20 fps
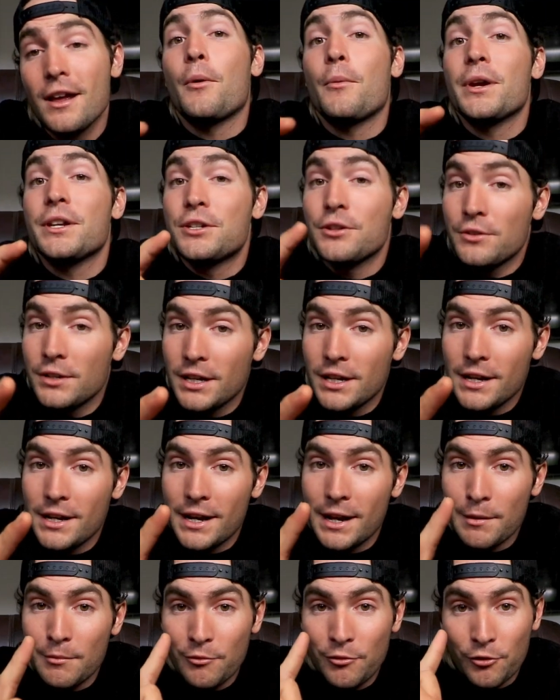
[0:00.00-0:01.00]
But we do need a
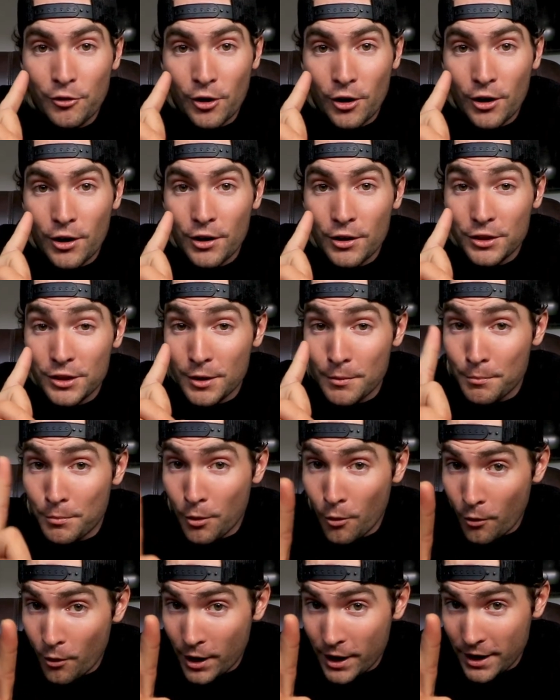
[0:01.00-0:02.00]
name for the
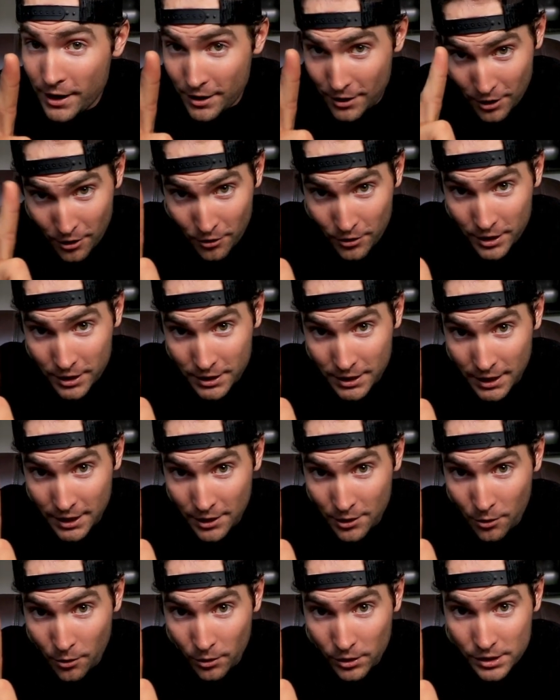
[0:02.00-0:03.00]
boy
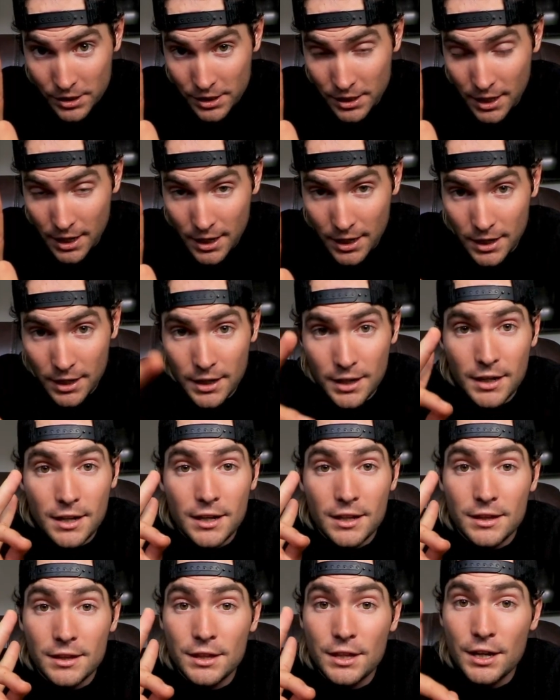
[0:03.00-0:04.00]
Okatee corn snake,
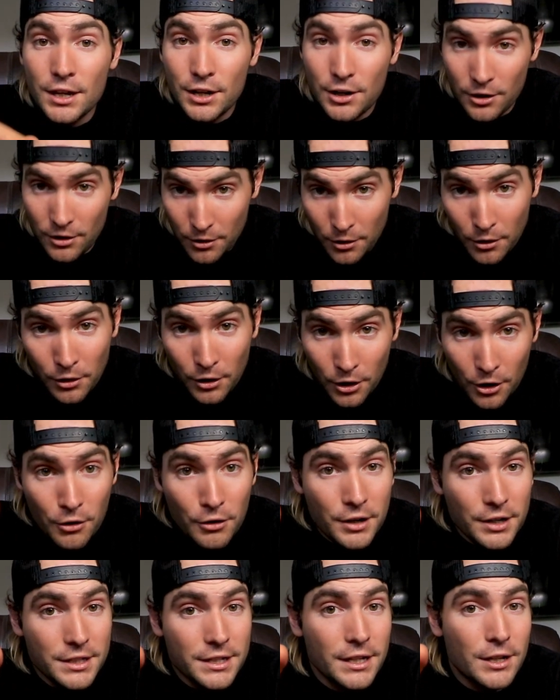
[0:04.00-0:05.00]
the girl
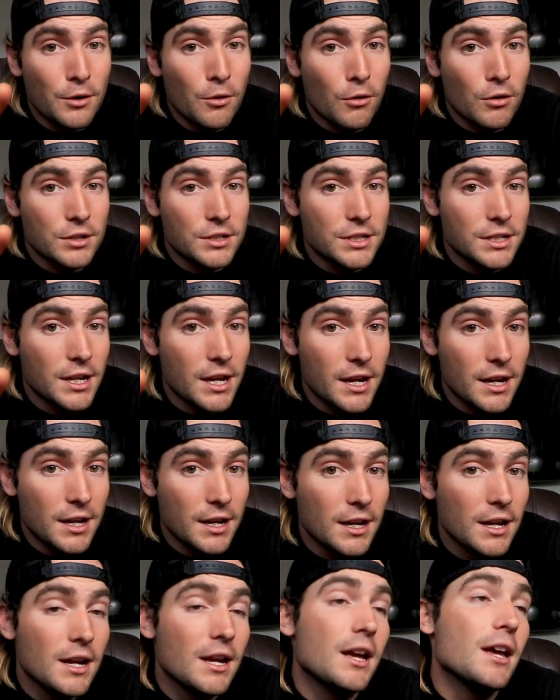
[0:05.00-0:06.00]
Okatee corn
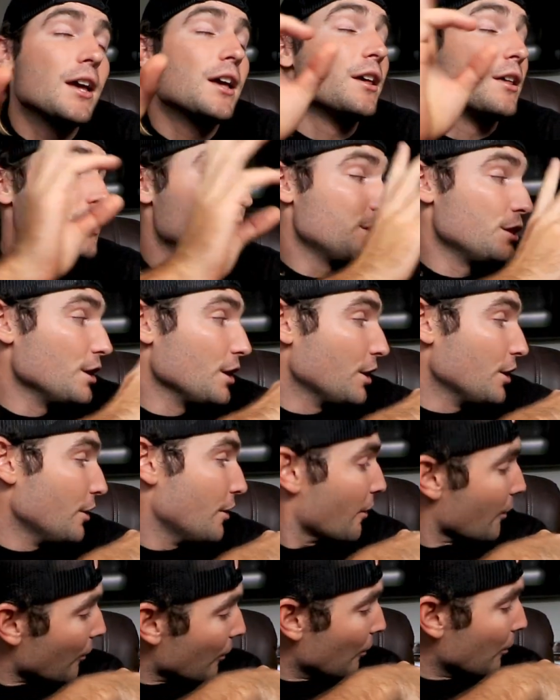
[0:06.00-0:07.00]
snake, the
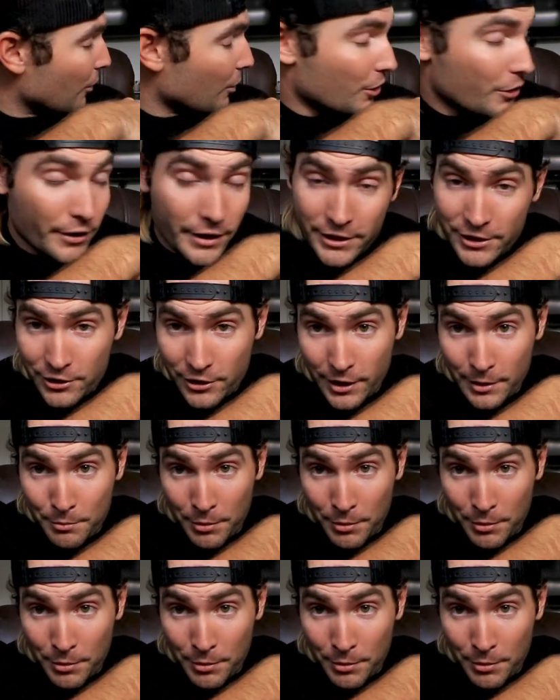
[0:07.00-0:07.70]
girl green tree